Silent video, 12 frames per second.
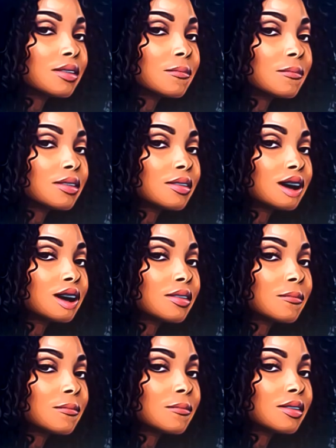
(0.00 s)
Y'all,
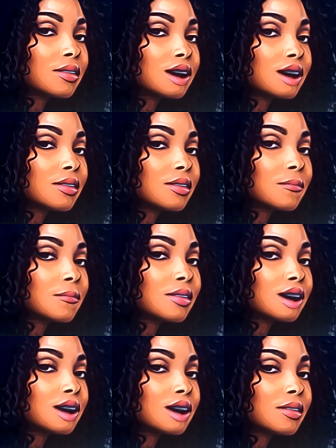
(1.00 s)
he read
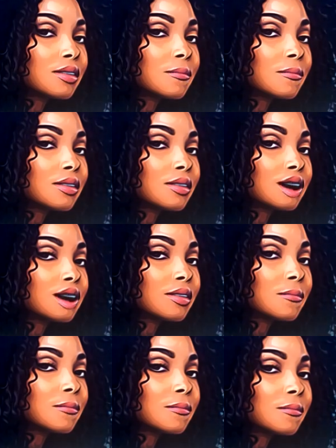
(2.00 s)
his
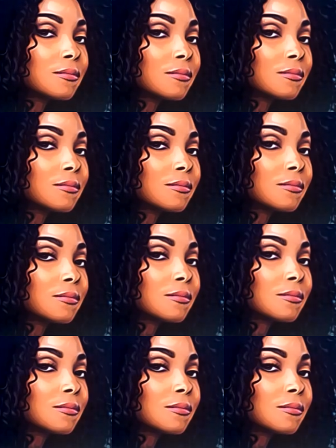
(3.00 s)
entire letter.